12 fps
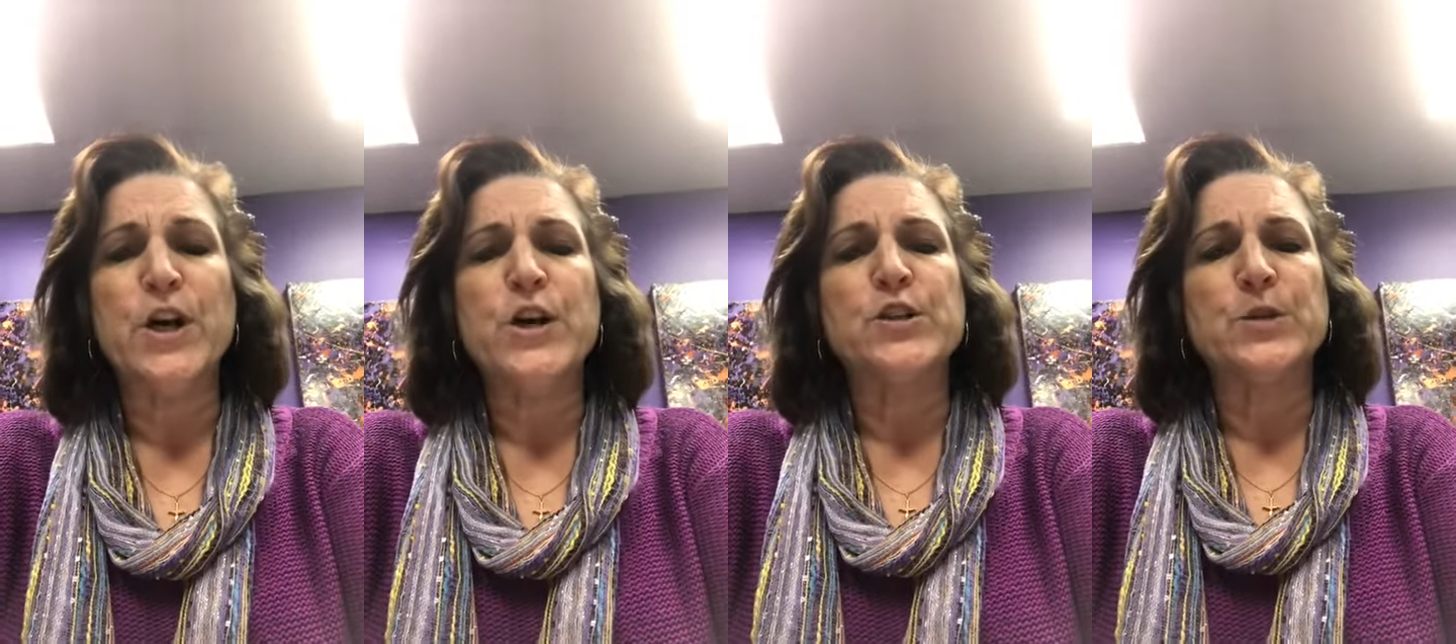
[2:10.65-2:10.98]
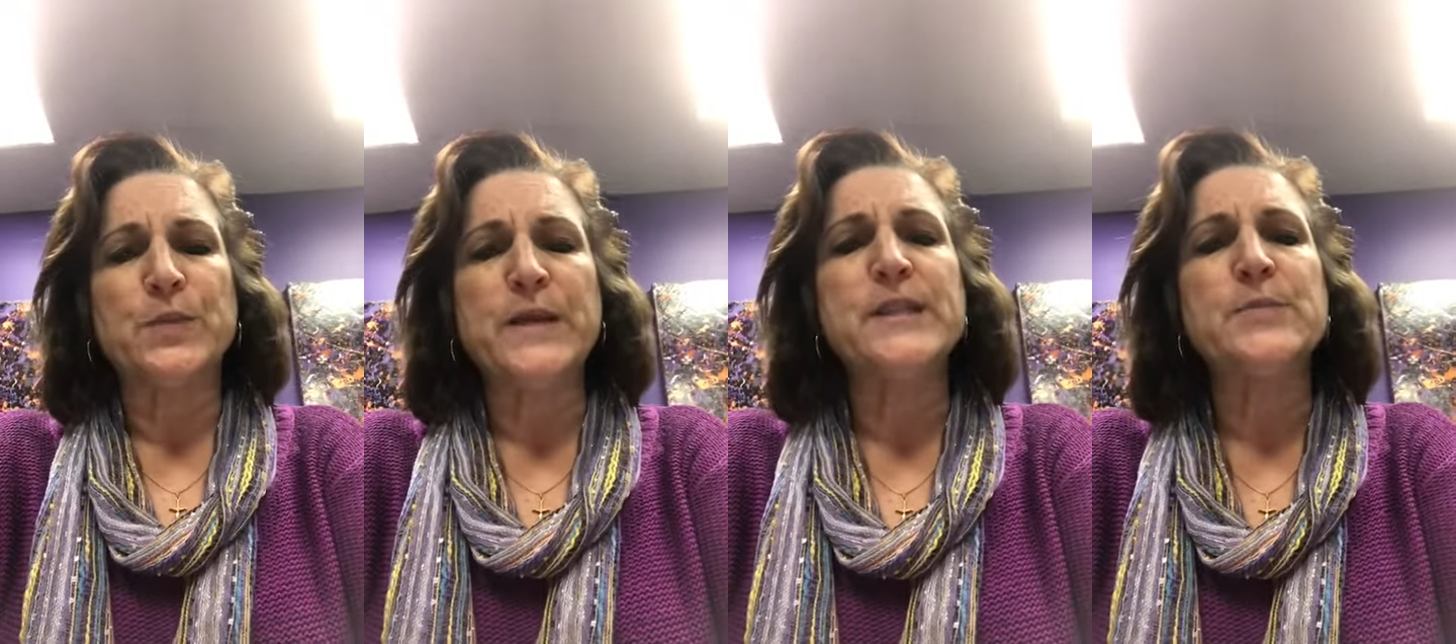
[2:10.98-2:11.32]
So
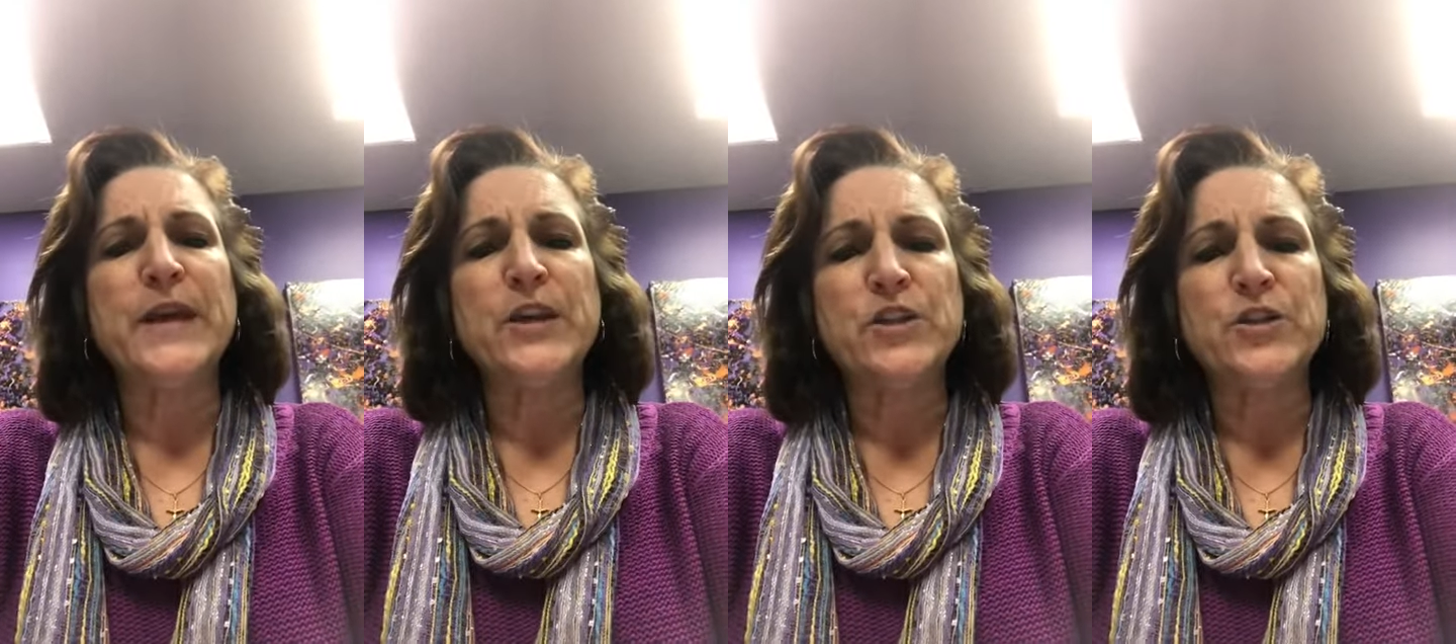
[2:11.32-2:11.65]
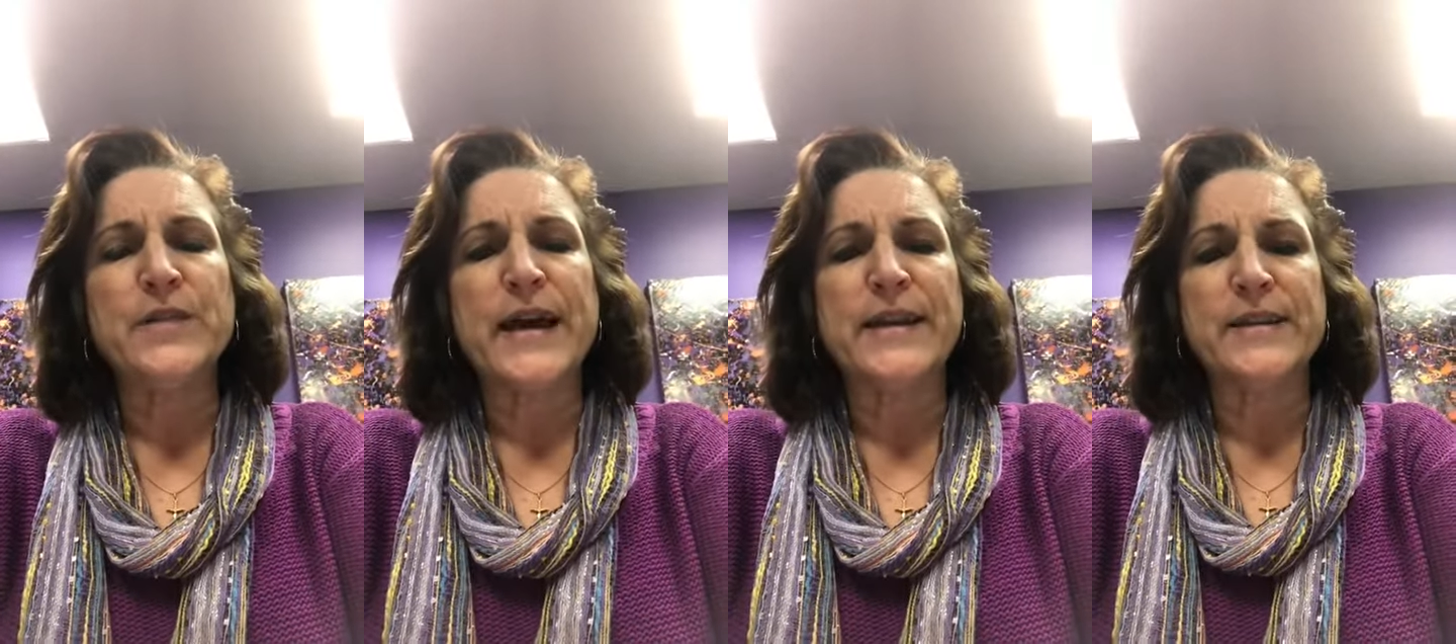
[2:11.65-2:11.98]
please make
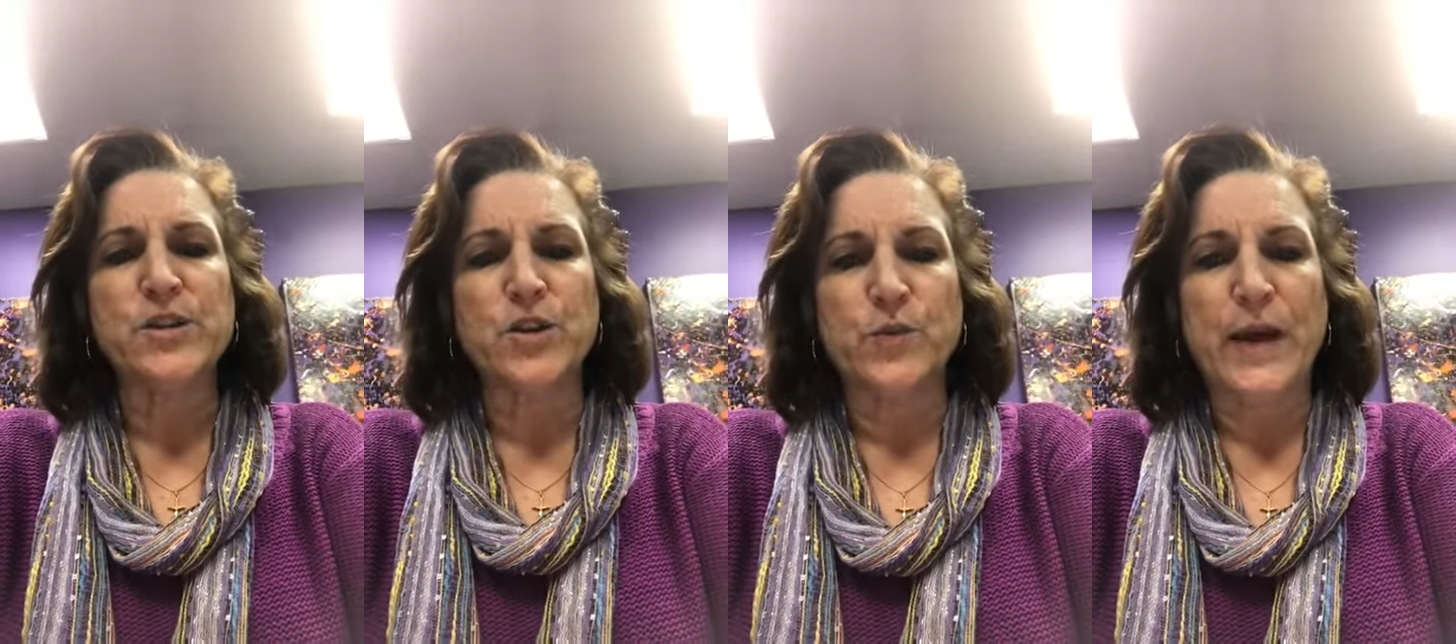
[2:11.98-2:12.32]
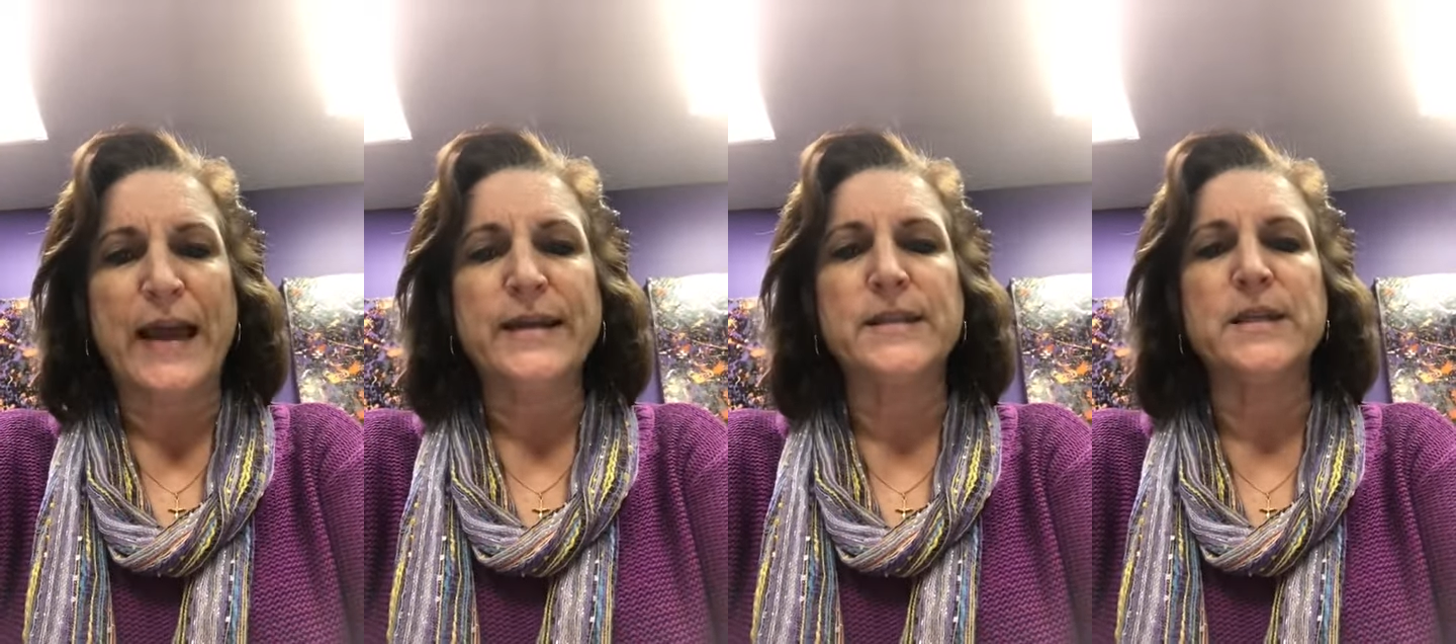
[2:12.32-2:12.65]
sure that is
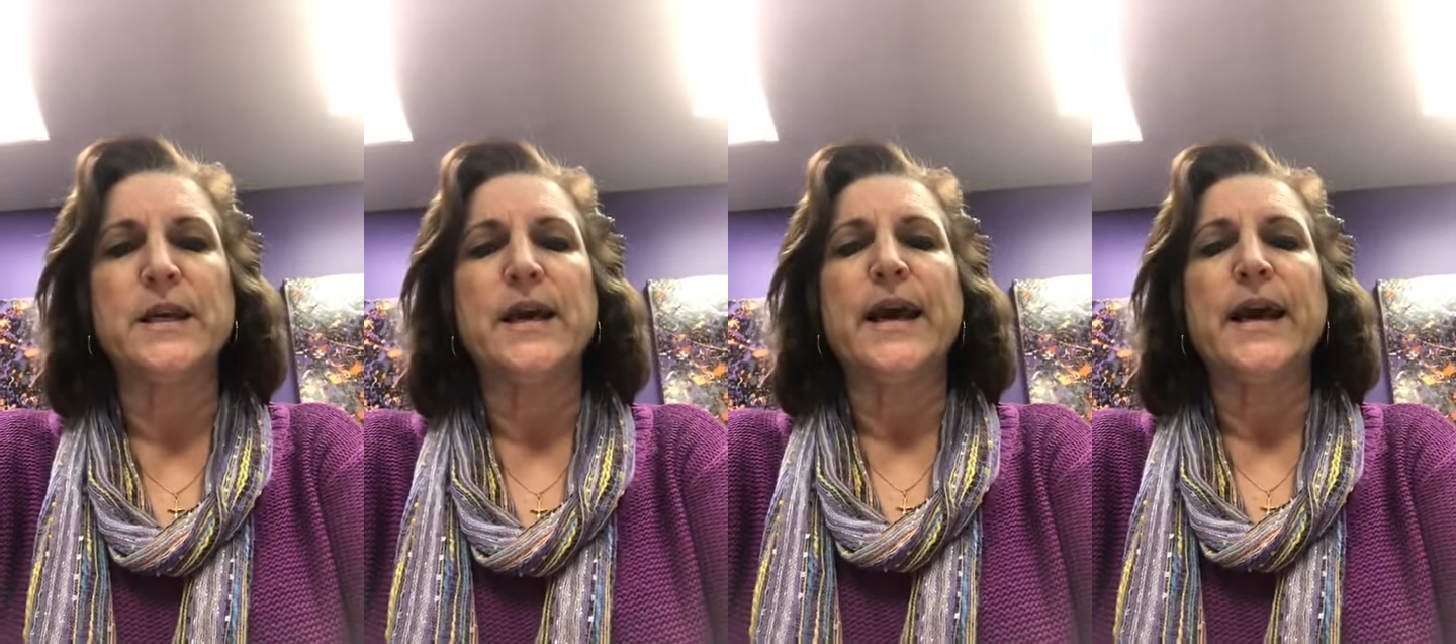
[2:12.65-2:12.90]
correct